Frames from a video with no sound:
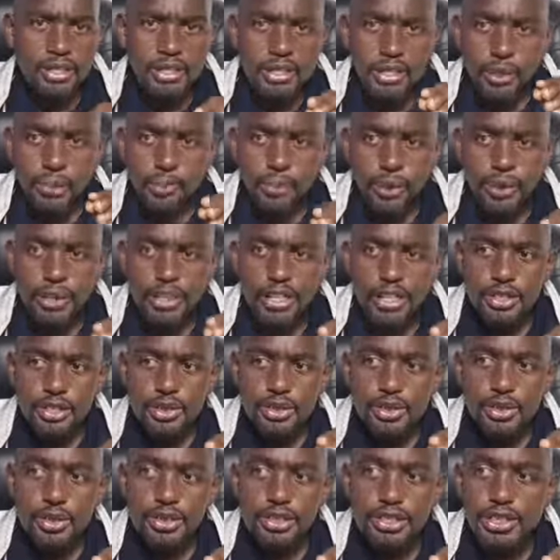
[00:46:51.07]
It's important
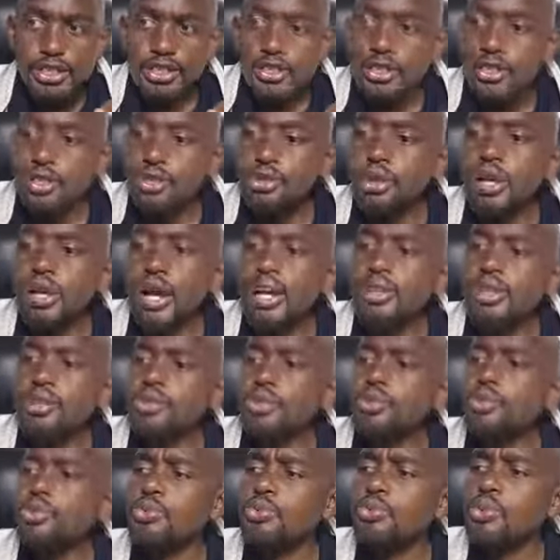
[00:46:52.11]
to note this. You can
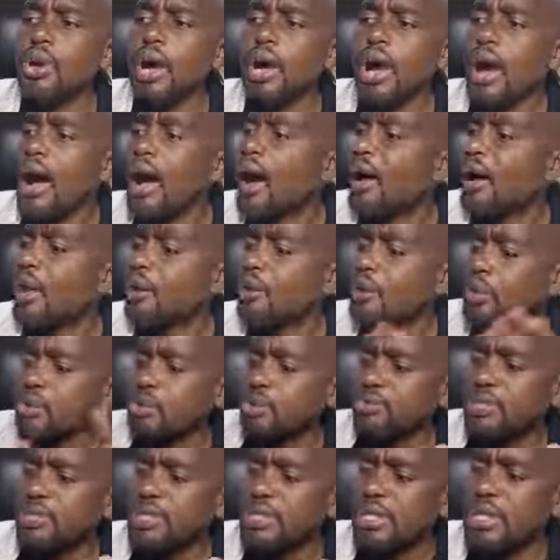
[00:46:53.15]
do a lot
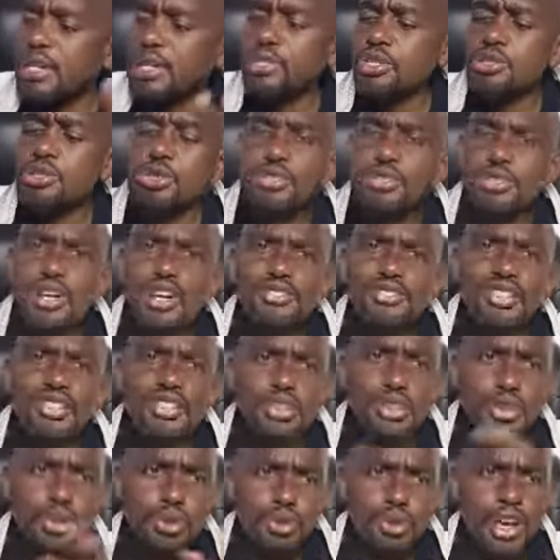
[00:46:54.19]
of international
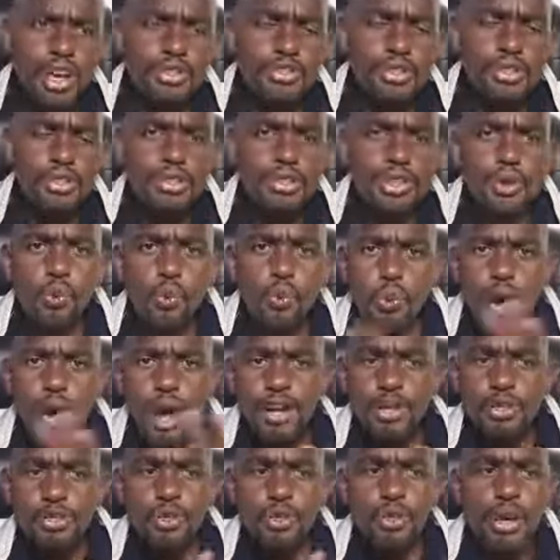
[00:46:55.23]
travel, do everything,
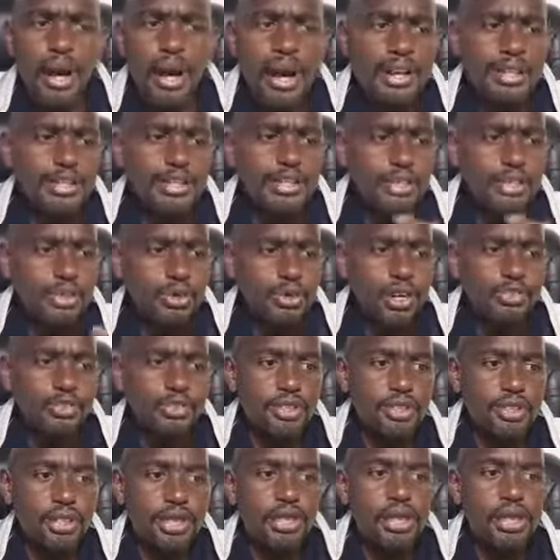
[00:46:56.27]
work so hard, do
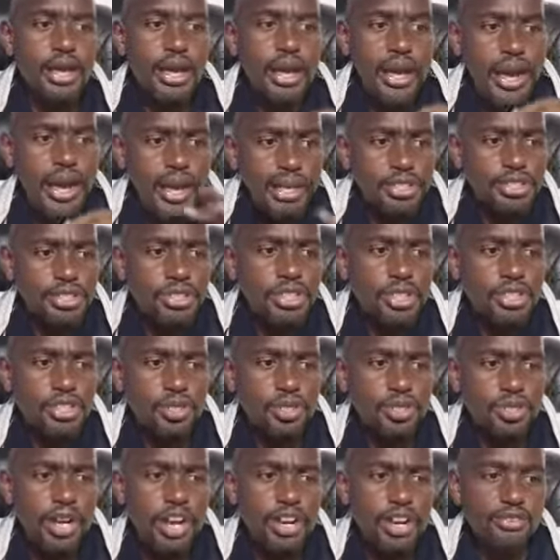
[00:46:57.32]
everything,
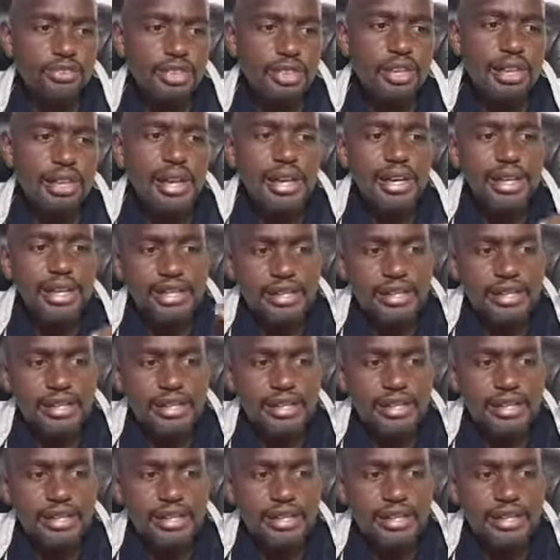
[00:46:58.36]
anxious striving.